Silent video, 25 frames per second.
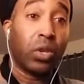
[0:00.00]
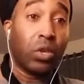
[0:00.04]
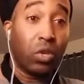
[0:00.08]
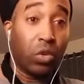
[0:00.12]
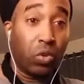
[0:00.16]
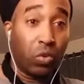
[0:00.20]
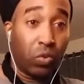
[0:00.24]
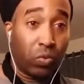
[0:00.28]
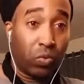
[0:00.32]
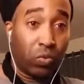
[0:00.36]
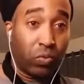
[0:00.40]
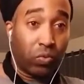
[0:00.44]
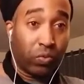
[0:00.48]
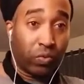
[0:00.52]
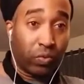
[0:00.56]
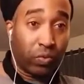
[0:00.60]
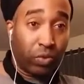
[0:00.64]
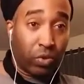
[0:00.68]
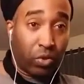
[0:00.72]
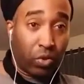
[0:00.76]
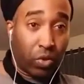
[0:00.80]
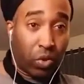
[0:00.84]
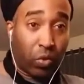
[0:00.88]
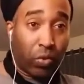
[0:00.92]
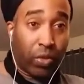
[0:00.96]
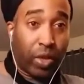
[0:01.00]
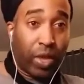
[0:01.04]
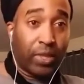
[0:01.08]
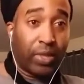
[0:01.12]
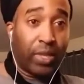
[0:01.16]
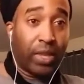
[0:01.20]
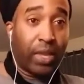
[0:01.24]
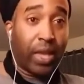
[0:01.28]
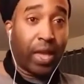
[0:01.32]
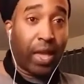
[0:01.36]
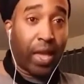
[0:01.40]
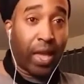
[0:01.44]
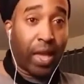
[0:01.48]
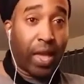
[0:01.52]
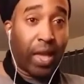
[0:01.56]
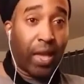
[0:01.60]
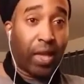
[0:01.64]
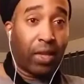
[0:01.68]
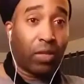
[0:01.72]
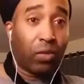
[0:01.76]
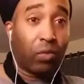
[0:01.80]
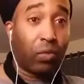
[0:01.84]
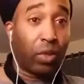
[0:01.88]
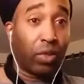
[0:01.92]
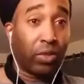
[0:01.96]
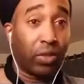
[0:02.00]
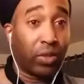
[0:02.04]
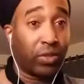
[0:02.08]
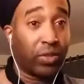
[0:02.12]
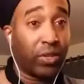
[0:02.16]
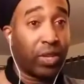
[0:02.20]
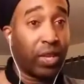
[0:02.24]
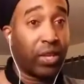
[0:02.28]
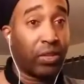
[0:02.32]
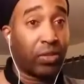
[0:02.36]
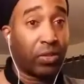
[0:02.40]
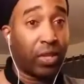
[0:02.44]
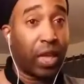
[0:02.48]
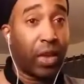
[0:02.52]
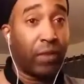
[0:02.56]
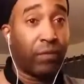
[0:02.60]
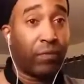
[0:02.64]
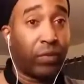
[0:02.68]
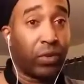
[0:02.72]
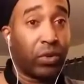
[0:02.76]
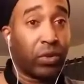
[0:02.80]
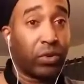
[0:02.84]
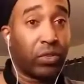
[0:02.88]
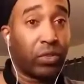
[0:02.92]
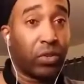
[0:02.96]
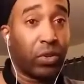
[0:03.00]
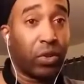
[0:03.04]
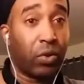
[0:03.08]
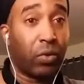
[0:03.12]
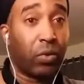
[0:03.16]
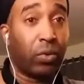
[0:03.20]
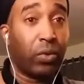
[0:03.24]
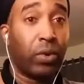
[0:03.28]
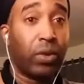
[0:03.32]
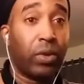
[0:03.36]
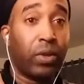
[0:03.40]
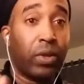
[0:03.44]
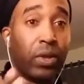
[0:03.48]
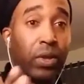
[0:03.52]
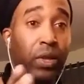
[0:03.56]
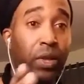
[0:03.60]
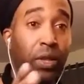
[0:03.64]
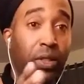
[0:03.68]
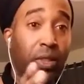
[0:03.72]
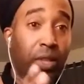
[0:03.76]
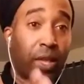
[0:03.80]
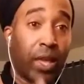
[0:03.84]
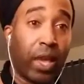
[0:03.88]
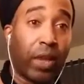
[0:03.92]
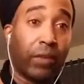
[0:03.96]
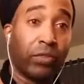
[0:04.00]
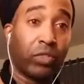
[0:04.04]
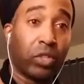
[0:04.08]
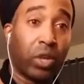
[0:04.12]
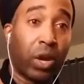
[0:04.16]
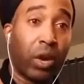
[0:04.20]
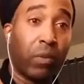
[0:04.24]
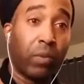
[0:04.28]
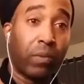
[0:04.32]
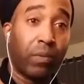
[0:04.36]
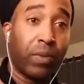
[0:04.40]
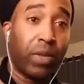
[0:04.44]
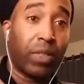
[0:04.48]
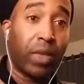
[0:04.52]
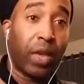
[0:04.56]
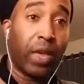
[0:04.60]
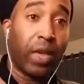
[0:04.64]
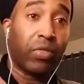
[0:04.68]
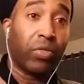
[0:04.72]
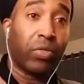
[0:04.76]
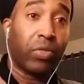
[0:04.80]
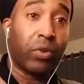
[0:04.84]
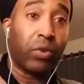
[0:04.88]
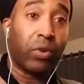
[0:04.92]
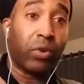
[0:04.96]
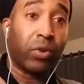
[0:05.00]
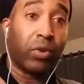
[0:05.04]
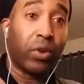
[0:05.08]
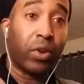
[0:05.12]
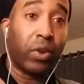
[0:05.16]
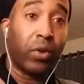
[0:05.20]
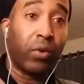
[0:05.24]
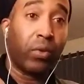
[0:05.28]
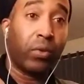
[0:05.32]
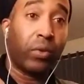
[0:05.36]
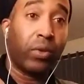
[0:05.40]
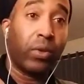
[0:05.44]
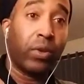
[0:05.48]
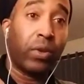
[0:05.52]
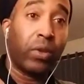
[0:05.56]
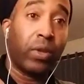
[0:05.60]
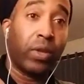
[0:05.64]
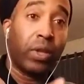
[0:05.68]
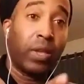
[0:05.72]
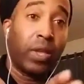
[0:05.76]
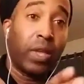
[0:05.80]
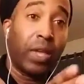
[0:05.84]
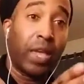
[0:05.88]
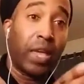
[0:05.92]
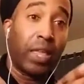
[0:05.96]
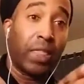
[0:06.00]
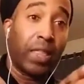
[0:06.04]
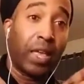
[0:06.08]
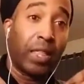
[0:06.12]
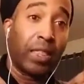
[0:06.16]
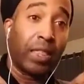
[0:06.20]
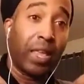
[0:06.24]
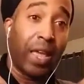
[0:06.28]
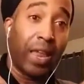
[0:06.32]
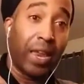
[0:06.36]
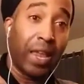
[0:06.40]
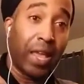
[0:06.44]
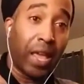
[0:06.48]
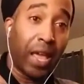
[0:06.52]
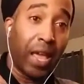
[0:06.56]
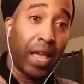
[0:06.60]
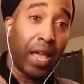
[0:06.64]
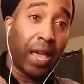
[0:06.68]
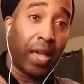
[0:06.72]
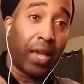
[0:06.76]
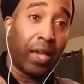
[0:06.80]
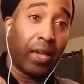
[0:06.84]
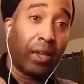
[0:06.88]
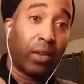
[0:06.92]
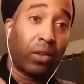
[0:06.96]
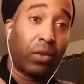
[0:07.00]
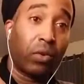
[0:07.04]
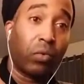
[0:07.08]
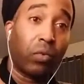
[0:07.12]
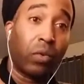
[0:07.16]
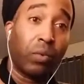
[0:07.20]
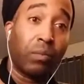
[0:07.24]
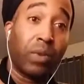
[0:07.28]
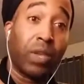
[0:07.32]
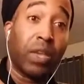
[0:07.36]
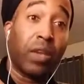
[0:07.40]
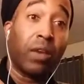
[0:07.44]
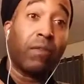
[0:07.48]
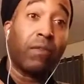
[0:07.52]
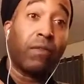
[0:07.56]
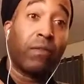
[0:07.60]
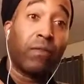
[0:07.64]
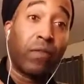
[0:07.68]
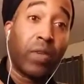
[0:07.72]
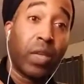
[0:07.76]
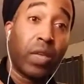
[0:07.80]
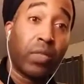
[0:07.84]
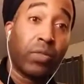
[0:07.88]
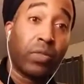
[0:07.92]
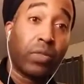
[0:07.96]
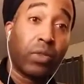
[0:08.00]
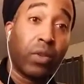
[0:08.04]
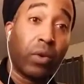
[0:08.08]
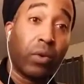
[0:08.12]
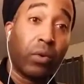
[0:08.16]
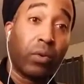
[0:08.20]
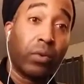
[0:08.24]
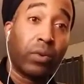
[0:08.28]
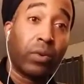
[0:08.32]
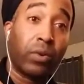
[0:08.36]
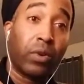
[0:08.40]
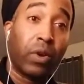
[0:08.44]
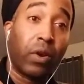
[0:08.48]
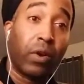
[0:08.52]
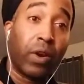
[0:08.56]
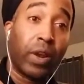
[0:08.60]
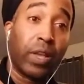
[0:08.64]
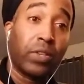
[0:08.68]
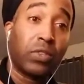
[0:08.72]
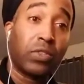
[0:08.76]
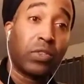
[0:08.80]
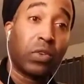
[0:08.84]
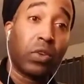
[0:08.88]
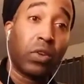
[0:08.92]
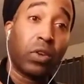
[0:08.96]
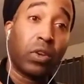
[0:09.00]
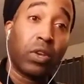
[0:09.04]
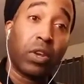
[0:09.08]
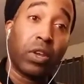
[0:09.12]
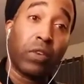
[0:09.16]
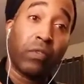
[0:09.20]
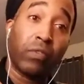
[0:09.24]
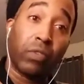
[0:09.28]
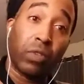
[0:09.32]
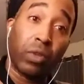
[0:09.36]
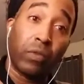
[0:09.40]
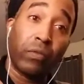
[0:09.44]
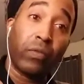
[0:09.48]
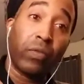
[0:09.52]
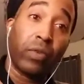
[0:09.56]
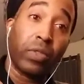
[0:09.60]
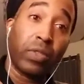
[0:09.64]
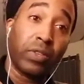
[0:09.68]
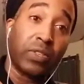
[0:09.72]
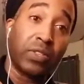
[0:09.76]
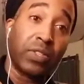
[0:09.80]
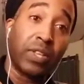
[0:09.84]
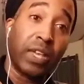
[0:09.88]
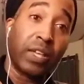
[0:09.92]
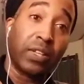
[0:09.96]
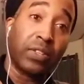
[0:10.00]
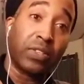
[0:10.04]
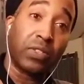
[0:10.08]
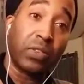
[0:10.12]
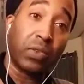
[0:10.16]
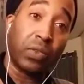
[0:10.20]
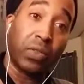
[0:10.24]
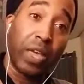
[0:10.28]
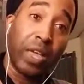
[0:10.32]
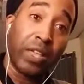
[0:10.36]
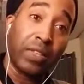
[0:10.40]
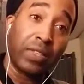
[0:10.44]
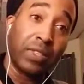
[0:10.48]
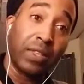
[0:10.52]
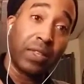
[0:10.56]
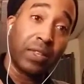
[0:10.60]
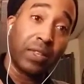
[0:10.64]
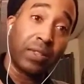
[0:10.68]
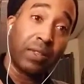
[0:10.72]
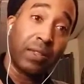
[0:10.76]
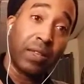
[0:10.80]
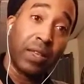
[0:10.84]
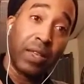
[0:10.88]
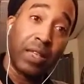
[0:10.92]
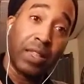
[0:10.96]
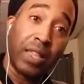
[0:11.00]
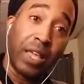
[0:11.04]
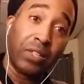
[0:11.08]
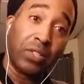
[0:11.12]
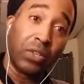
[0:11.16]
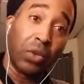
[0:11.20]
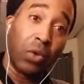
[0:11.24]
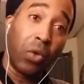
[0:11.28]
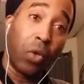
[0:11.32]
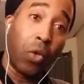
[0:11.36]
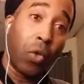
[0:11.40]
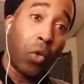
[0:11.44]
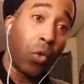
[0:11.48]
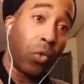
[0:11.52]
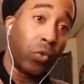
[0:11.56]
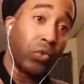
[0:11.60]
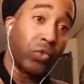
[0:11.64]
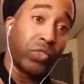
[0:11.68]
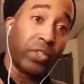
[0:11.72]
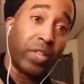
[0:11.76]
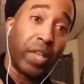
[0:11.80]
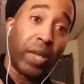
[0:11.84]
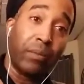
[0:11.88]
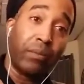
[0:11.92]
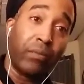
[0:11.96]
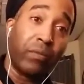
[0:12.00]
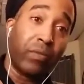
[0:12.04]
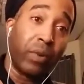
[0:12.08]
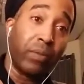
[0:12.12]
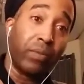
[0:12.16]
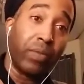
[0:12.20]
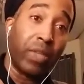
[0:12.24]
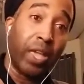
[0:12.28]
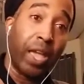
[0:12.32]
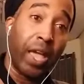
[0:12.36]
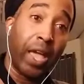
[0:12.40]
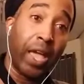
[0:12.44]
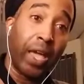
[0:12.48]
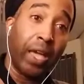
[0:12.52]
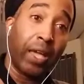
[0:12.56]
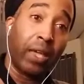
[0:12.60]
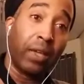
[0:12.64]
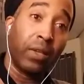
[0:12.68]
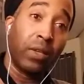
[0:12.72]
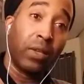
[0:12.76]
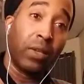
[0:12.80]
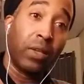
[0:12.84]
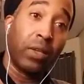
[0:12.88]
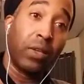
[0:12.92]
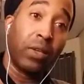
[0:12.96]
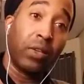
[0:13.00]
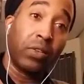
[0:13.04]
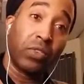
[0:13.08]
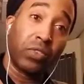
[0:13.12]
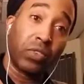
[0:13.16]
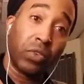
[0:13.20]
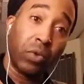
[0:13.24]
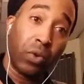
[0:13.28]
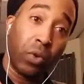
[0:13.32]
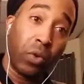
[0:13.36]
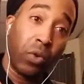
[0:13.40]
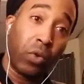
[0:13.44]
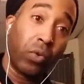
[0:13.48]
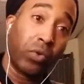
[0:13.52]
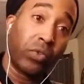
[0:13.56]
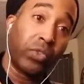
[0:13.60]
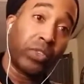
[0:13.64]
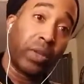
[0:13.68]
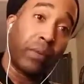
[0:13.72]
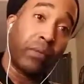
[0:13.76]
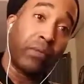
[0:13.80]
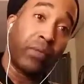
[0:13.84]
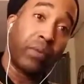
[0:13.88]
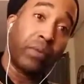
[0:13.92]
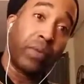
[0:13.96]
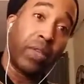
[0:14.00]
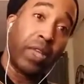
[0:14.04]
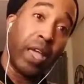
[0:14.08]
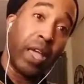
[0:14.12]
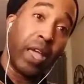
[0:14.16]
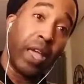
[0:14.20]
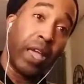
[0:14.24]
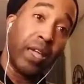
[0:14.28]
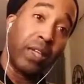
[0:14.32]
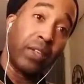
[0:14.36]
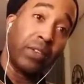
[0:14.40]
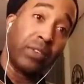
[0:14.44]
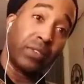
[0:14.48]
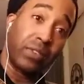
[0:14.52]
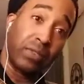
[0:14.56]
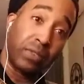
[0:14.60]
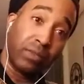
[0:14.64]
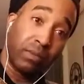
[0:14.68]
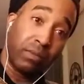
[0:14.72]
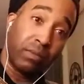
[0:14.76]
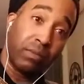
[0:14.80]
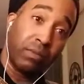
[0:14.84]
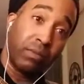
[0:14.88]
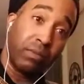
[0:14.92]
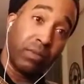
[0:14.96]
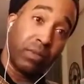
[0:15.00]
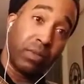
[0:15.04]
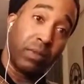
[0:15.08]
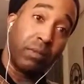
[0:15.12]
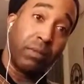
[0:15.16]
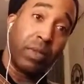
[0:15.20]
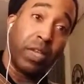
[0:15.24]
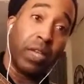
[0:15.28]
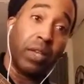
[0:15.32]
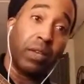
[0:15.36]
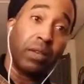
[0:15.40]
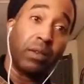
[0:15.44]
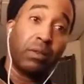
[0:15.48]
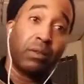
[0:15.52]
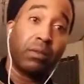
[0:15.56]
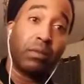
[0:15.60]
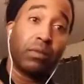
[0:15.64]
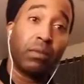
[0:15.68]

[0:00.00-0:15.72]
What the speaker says: You know that the A, well, the D is that first note, the F sharp would be that third note, and then that A would be a fifth note. All right, so you're going to look for the sixth, so that's a whole step from the A. So a whole step from the A is the B.